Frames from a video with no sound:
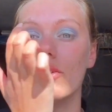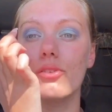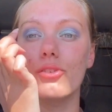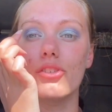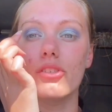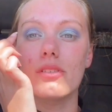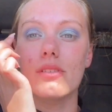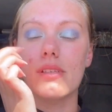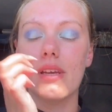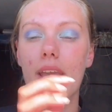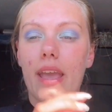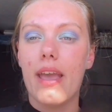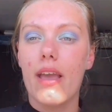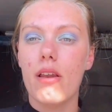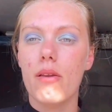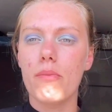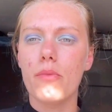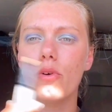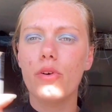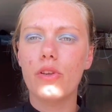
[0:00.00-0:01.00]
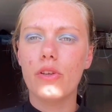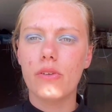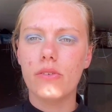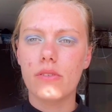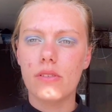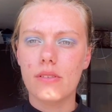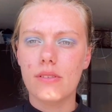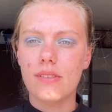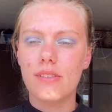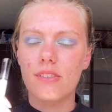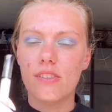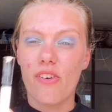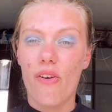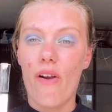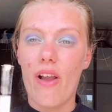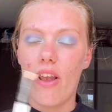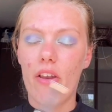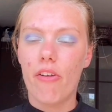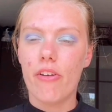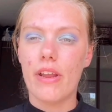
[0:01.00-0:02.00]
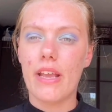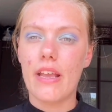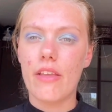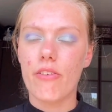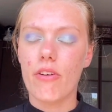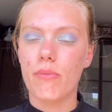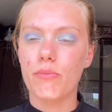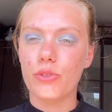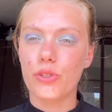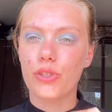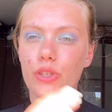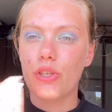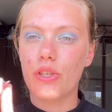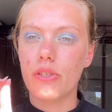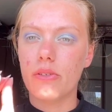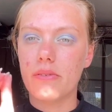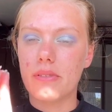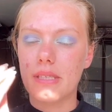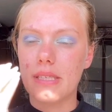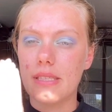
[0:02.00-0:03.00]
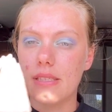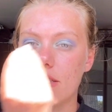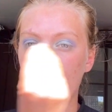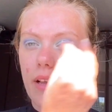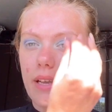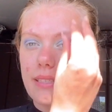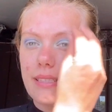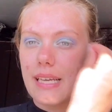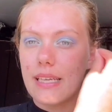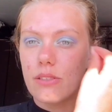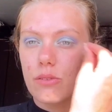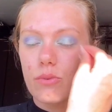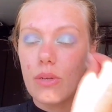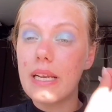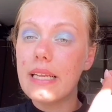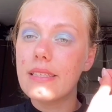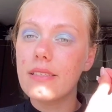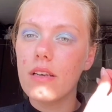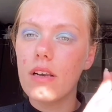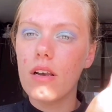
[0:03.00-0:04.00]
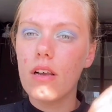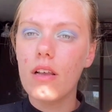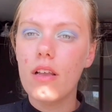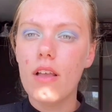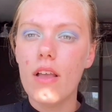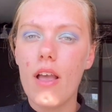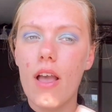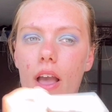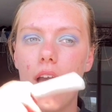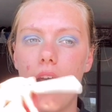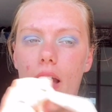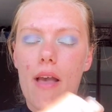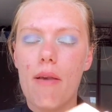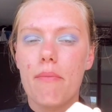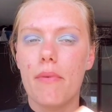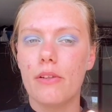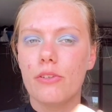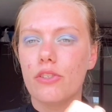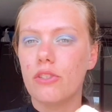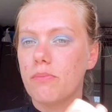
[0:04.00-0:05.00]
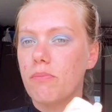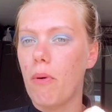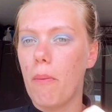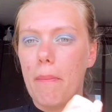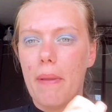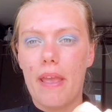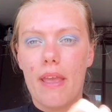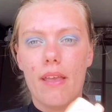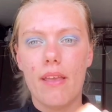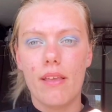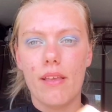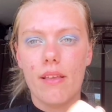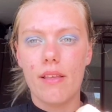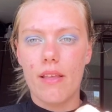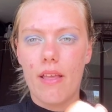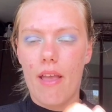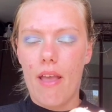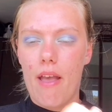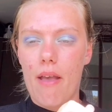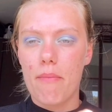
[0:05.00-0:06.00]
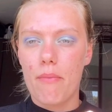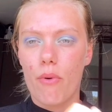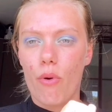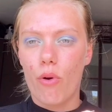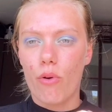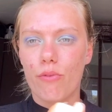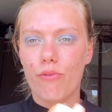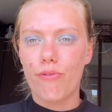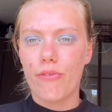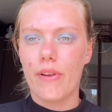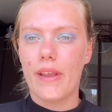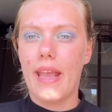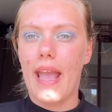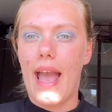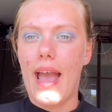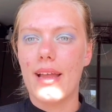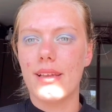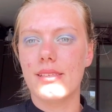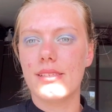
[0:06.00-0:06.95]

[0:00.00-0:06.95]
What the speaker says: just here. And I'm not going to use this as an eyeliner either. I'm just going to use it to like dazzle glitter and just pop it on freehand